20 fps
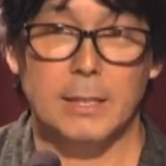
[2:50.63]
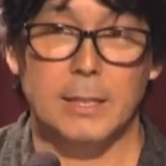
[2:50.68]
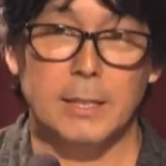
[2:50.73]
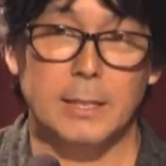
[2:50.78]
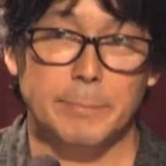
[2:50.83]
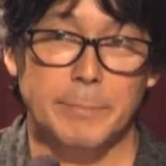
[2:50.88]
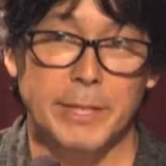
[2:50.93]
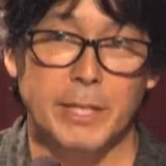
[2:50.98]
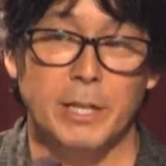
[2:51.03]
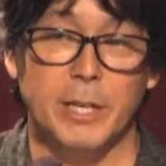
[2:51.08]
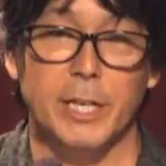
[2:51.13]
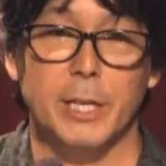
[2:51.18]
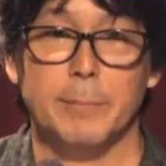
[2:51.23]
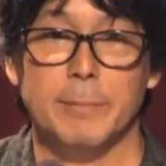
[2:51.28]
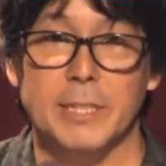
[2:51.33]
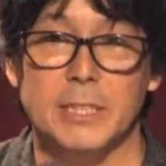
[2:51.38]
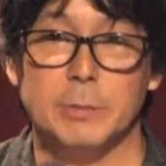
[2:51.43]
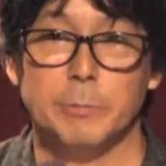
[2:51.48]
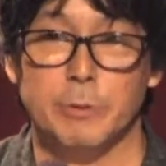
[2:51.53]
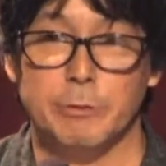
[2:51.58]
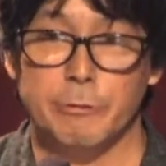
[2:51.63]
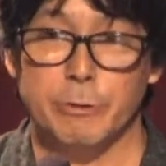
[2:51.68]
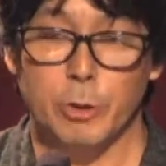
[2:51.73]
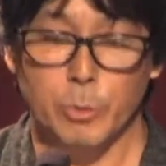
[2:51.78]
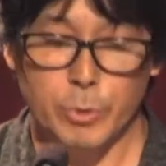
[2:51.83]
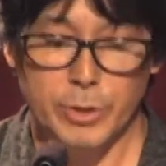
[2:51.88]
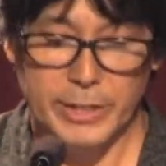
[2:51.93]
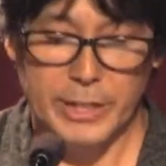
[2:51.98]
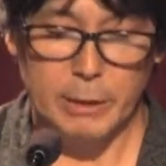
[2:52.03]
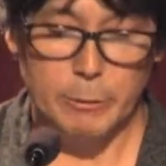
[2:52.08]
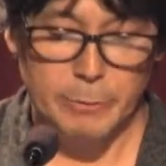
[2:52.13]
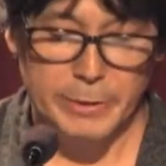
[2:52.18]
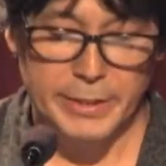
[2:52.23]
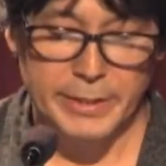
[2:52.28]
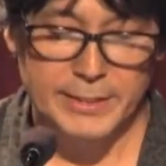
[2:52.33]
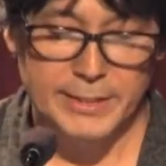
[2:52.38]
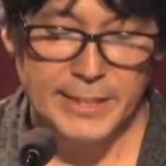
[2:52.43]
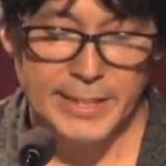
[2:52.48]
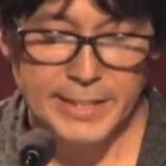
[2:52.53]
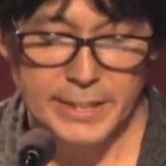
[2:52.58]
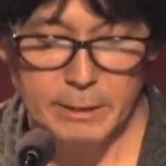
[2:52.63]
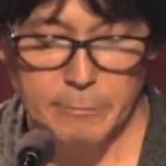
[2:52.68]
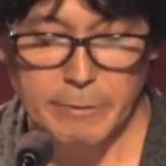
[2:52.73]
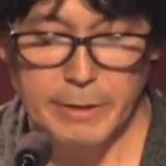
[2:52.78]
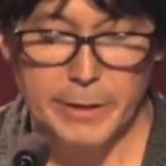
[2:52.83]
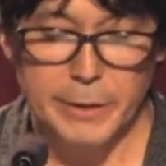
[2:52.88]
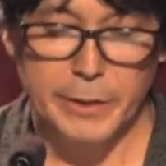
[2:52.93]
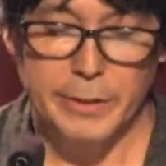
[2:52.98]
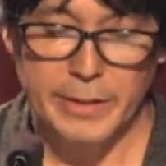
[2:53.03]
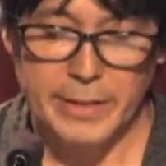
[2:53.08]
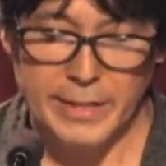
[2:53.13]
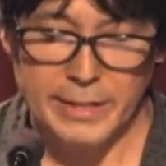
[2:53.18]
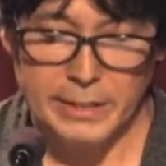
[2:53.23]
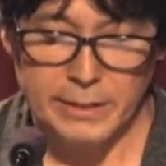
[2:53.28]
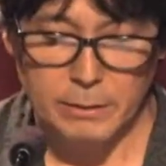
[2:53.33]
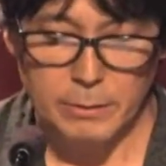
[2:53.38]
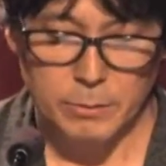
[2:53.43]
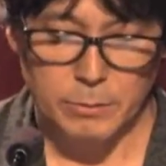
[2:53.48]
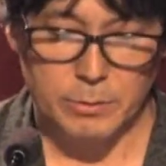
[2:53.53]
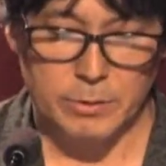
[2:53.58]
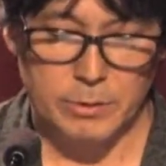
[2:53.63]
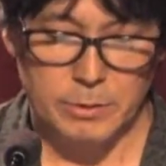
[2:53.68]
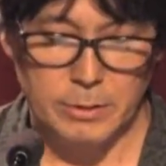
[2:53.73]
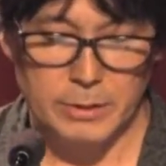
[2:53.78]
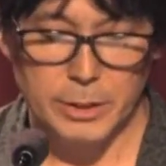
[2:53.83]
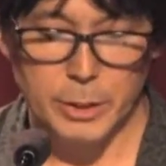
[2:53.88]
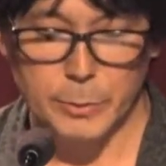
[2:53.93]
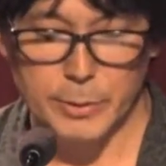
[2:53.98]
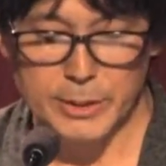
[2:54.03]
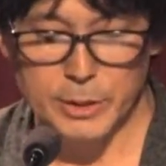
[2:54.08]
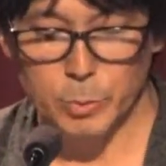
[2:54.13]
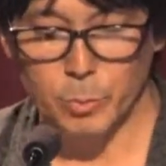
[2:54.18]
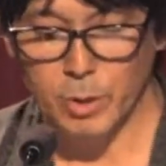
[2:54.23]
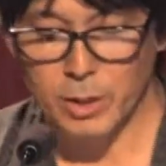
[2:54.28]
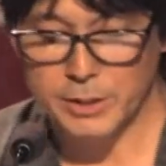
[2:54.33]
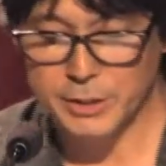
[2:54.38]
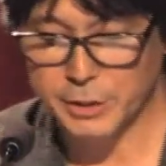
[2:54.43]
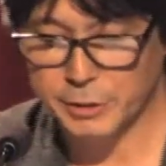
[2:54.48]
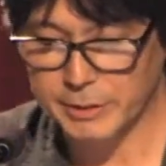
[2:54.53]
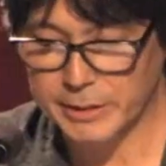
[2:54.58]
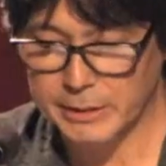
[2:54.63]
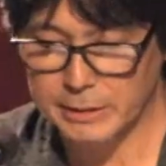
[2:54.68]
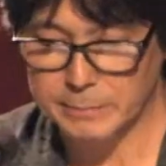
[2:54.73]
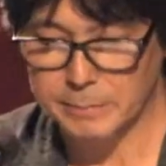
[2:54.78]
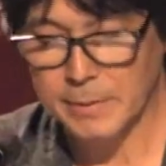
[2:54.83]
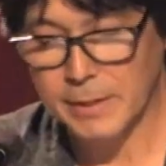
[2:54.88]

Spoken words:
economies prefer working with China rather than US Wall Street.